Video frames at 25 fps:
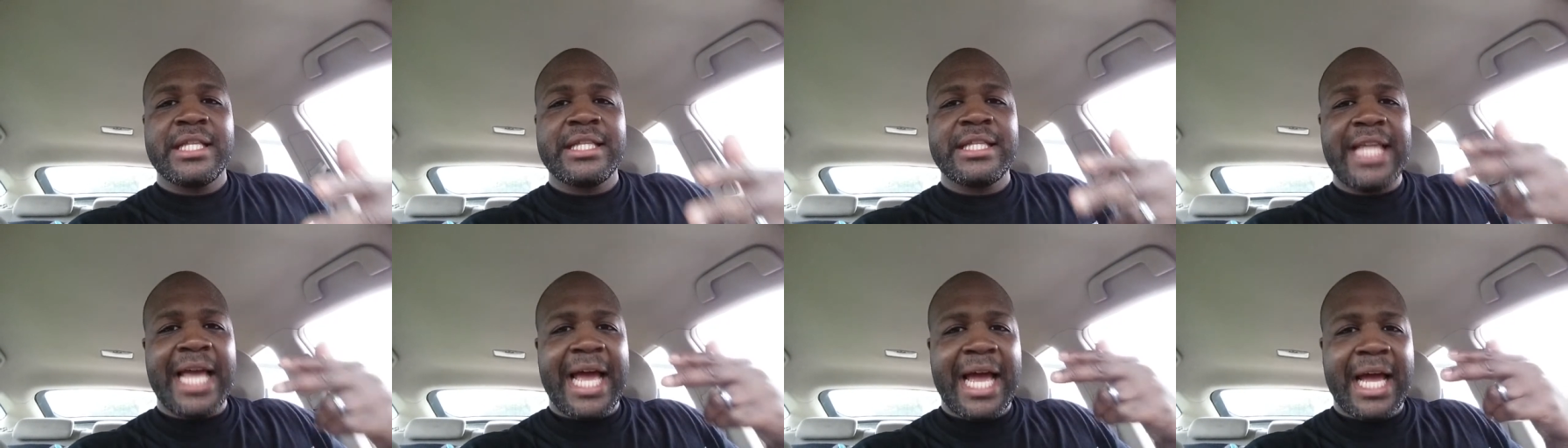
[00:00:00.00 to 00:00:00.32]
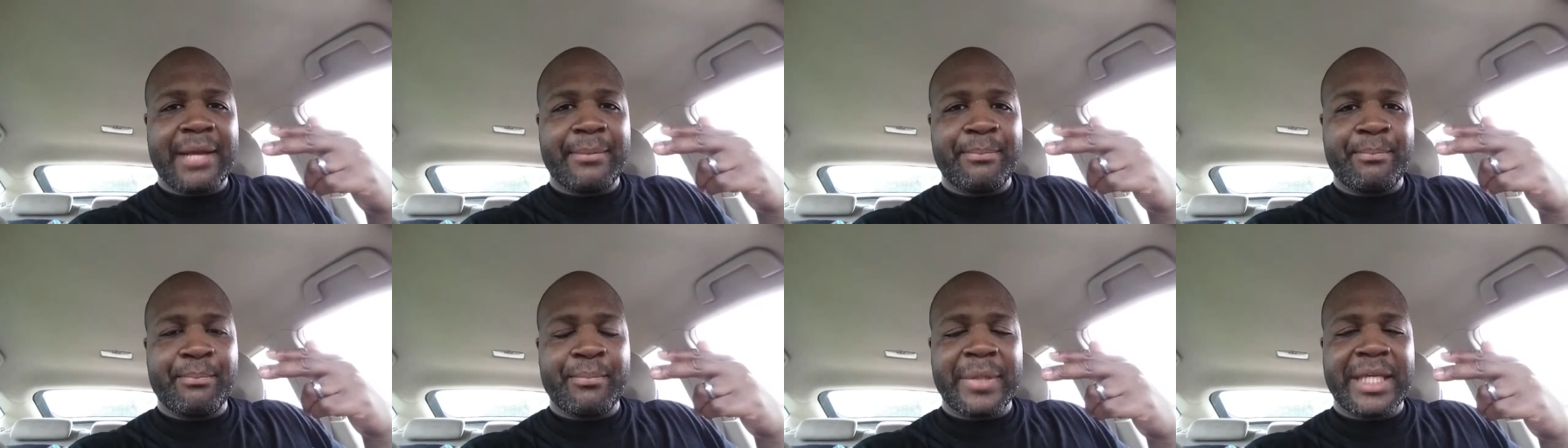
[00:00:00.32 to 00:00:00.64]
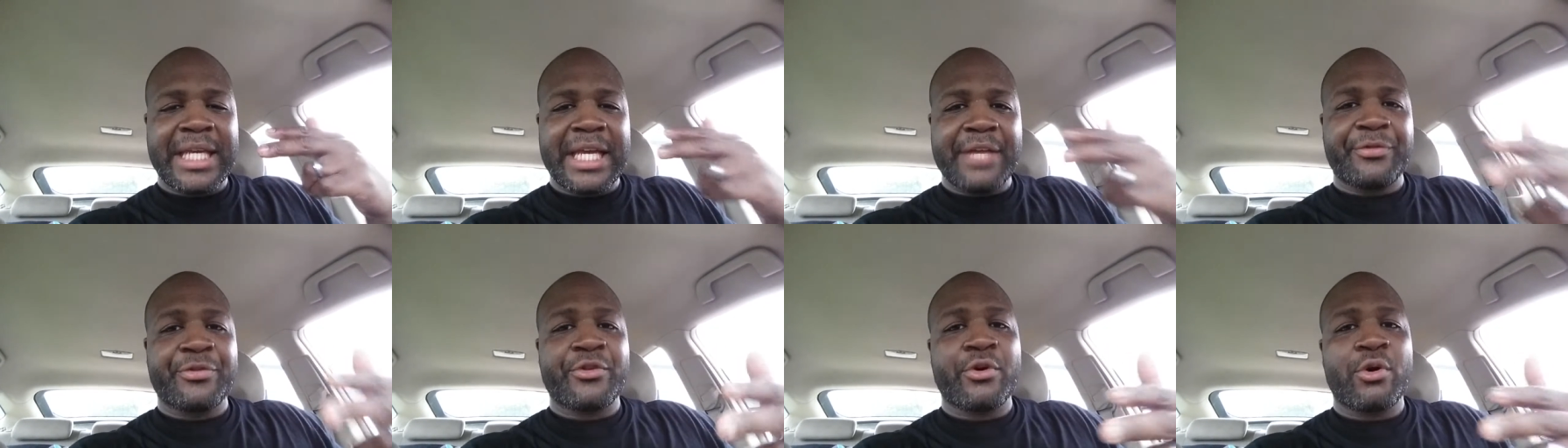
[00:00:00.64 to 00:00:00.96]
that
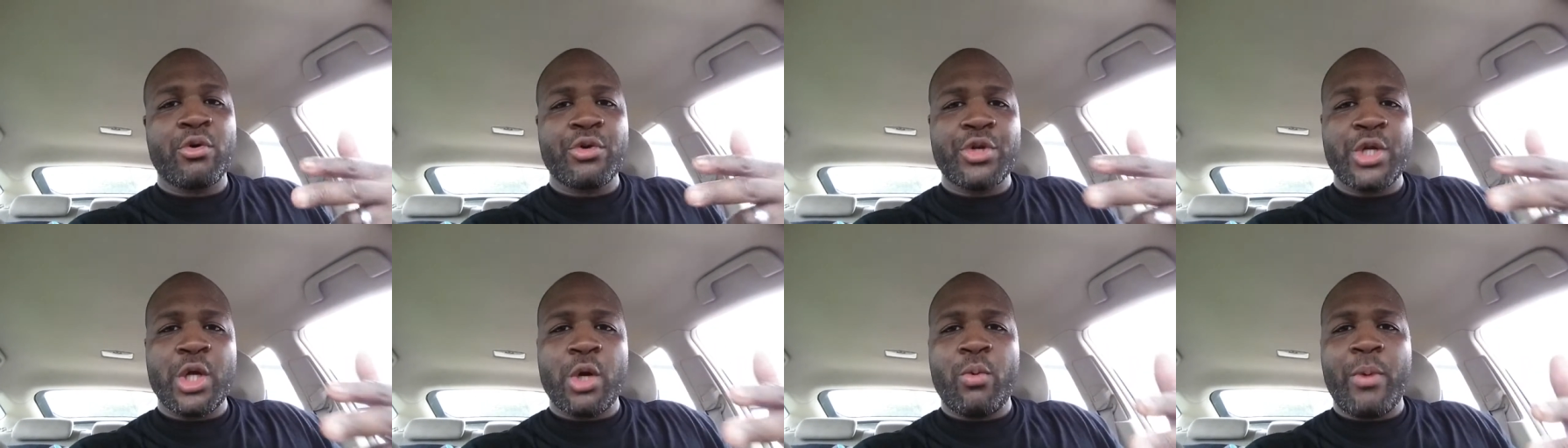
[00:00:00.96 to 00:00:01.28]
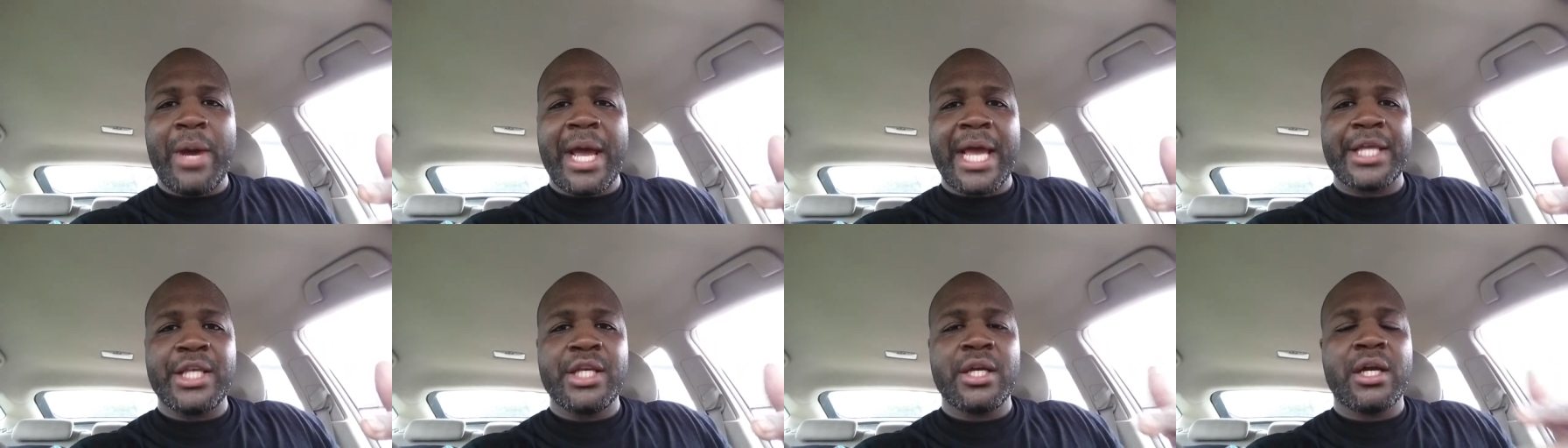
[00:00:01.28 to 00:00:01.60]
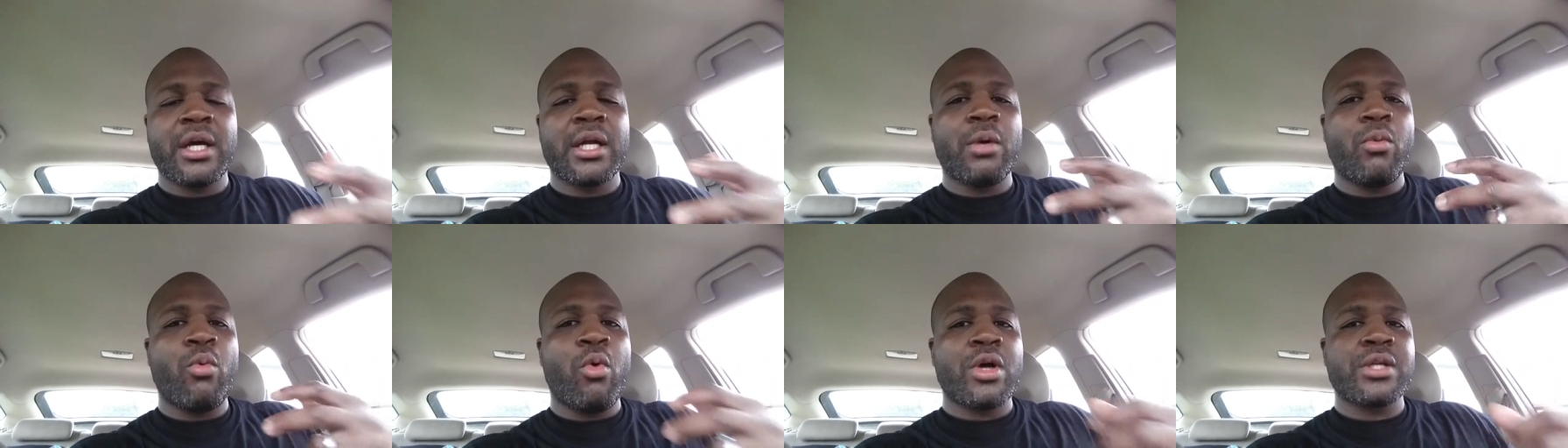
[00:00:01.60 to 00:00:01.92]
get thrown your way. You're
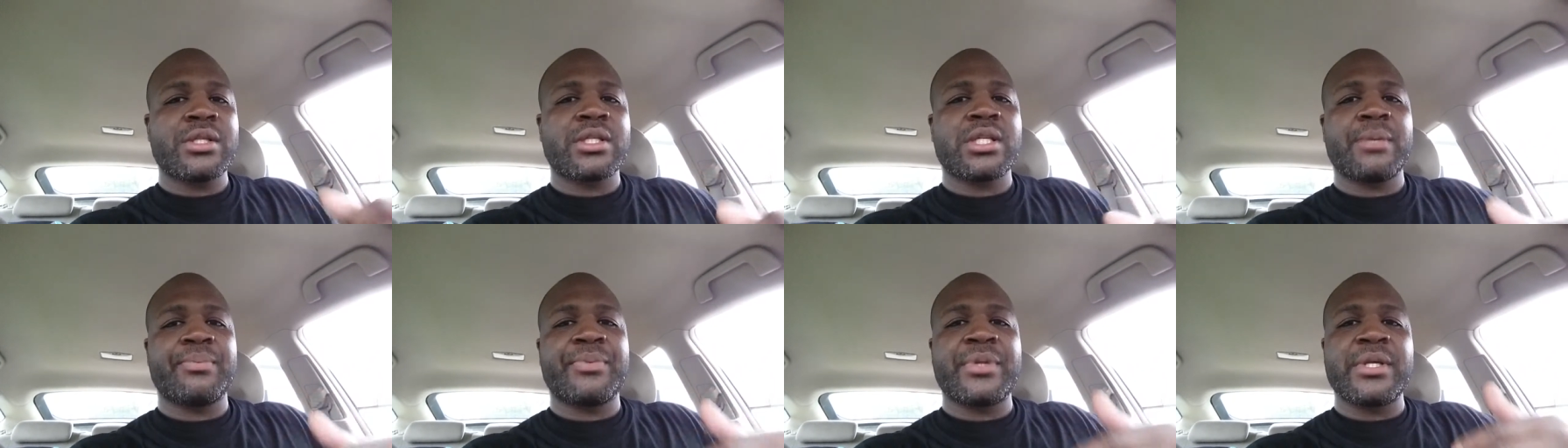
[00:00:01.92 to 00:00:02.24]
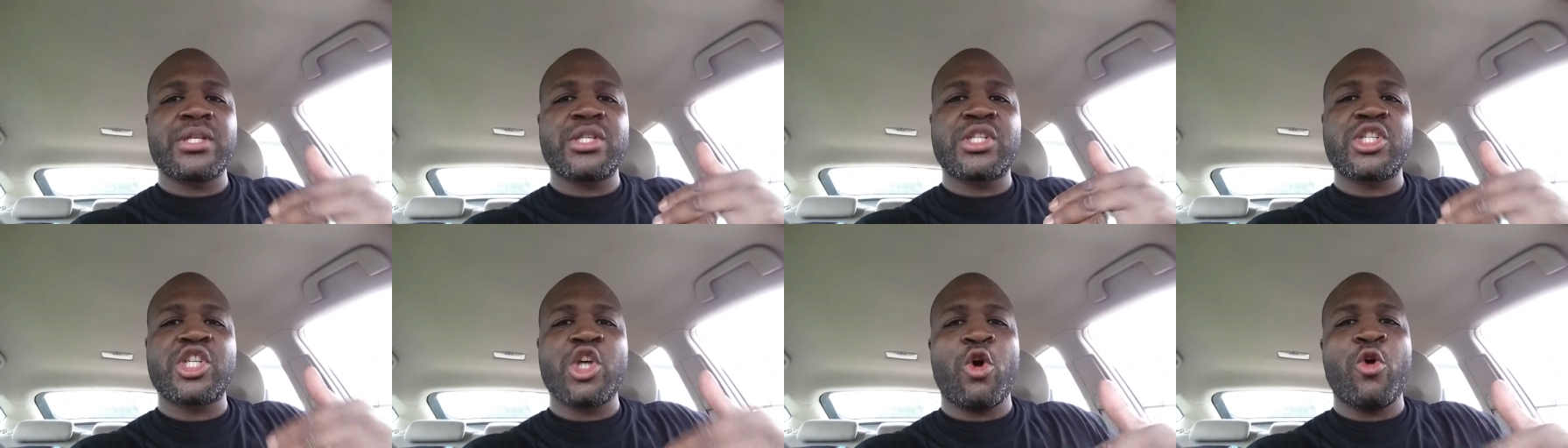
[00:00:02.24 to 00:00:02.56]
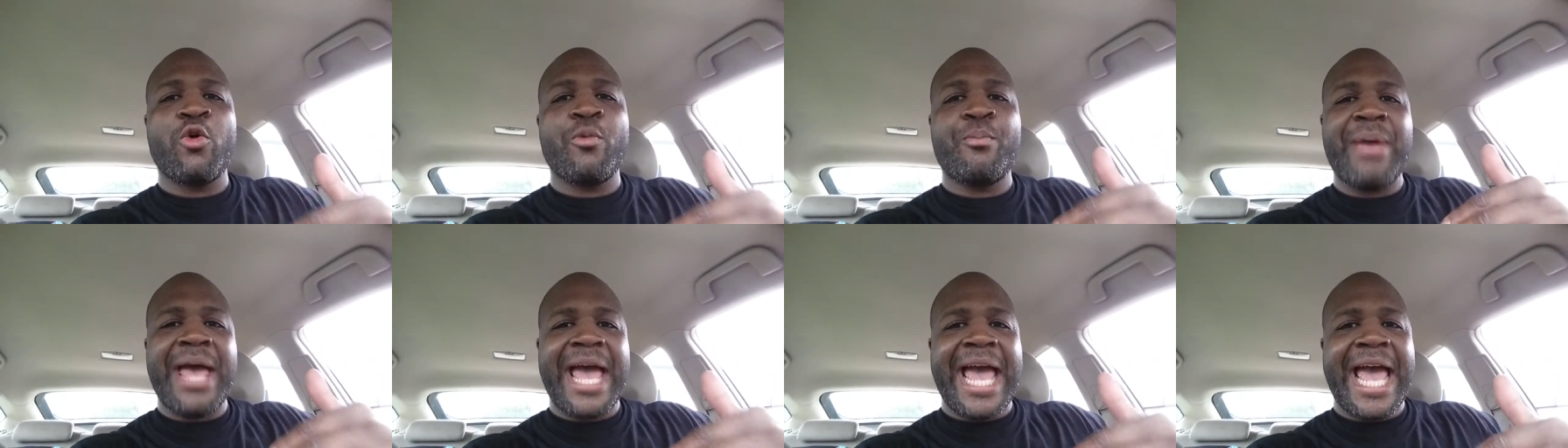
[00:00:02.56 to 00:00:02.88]
going to want something
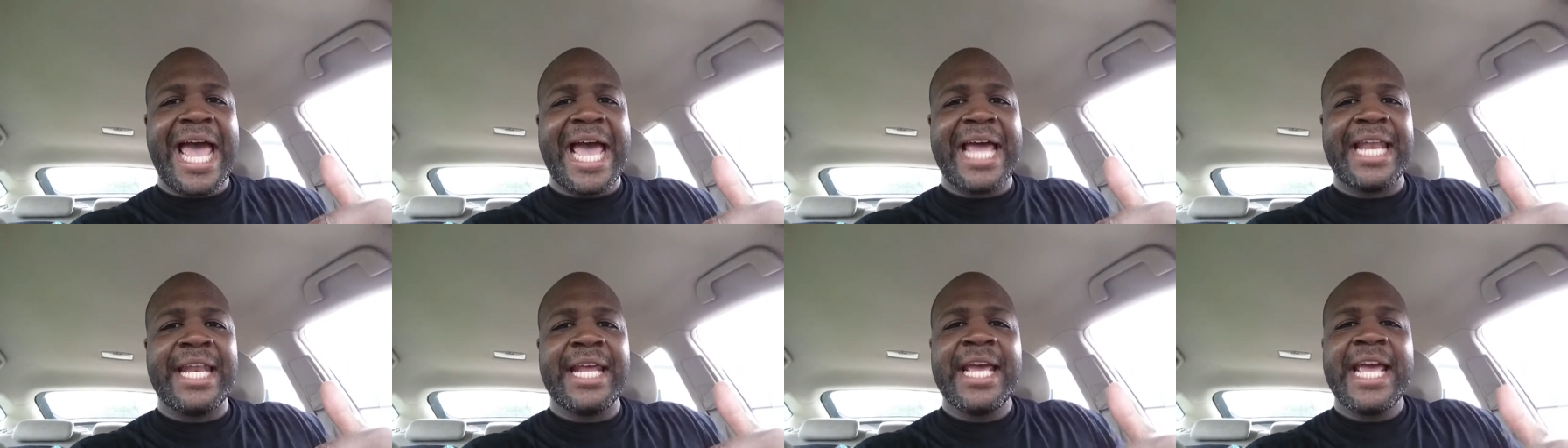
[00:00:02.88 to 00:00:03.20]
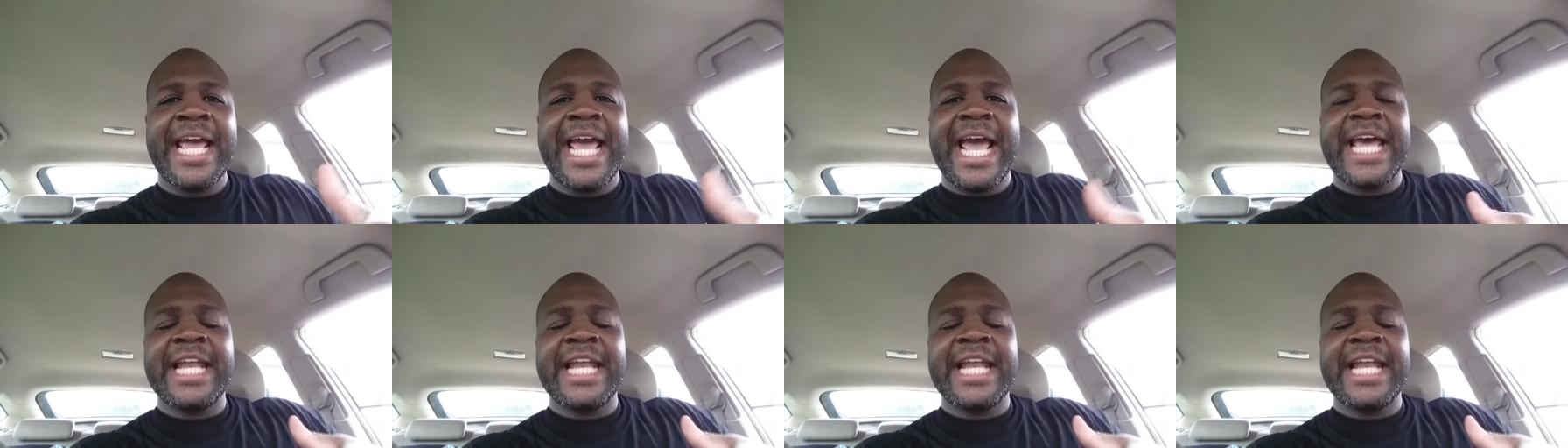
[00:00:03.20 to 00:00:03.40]
so bad,